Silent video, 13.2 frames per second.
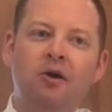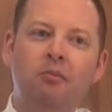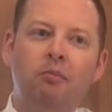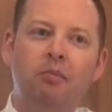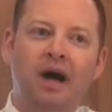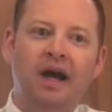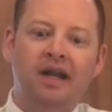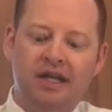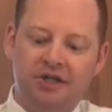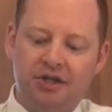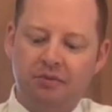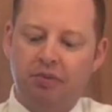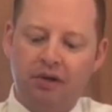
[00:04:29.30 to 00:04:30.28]
but
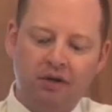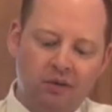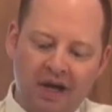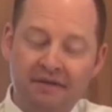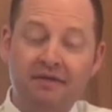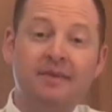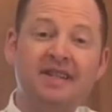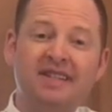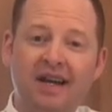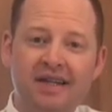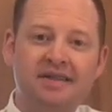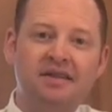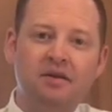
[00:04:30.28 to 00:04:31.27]
it should pull away from the
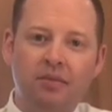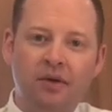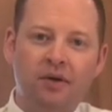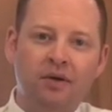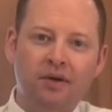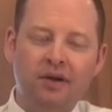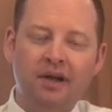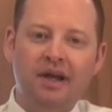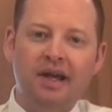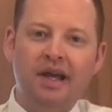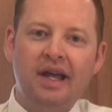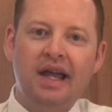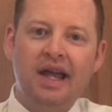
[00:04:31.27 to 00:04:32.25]
sides of the bowl,
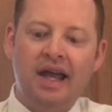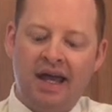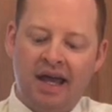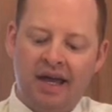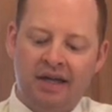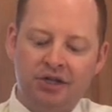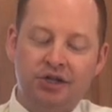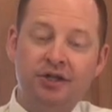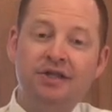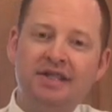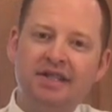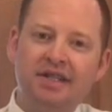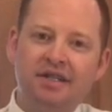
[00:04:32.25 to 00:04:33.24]
and it
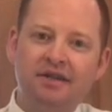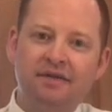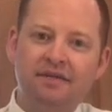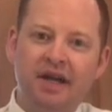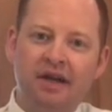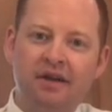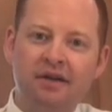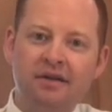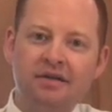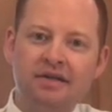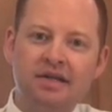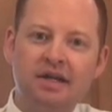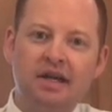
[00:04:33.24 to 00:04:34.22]
shouldn't stick to your
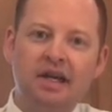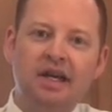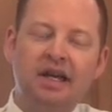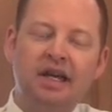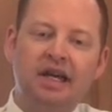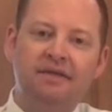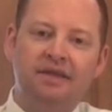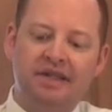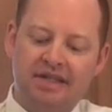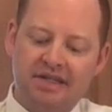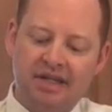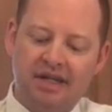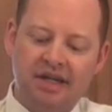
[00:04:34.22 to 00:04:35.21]
fingers. If it's
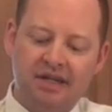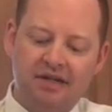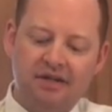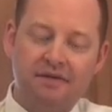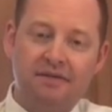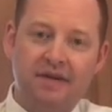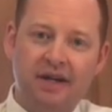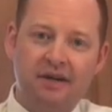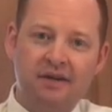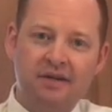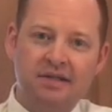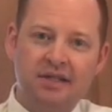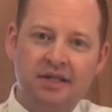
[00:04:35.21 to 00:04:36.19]
sticking to your
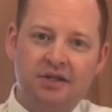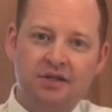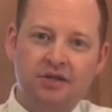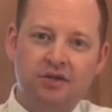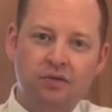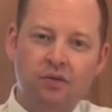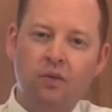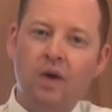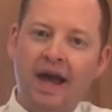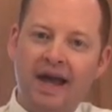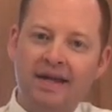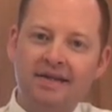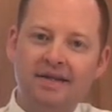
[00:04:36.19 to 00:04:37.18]
fingers, it's too
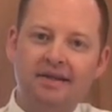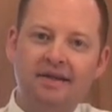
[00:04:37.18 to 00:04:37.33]
wet.